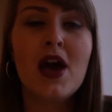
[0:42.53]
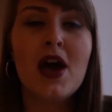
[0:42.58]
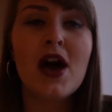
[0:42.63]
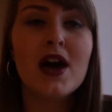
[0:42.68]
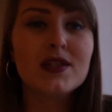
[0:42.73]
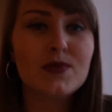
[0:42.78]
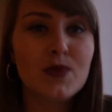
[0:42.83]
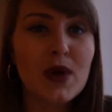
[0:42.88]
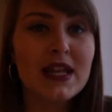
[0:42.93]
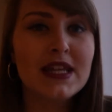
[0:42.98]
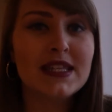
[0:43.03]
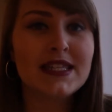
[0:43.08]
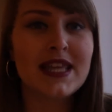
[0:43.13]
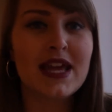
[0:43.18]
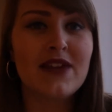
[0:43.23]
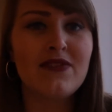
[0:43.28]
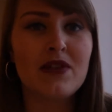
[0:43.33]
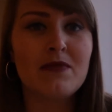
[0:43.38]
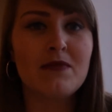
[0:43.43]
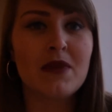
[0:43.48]
as well as
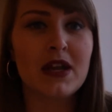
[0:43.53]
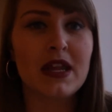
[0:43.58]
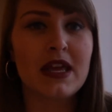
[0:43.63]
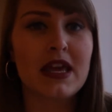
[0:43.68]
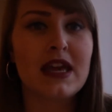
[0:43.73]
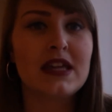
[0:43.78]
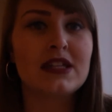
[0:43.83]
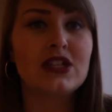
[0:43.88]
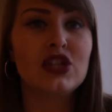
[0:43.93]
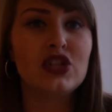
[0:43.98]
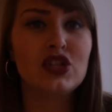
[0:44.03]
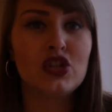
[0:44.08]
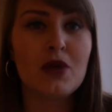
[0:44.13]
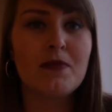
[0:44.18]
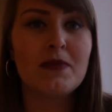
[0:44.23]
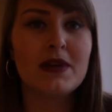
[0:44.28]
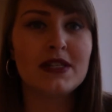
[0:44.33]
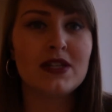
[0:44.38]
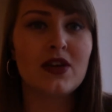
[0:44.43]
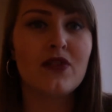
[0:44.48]
saving money to stop
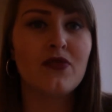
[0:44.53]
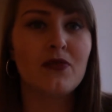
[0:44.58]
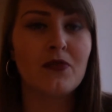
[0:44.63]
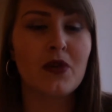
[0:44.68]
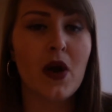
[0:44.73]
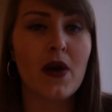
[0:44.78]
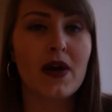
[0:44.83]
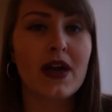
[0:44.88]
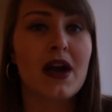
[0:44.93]
myself from going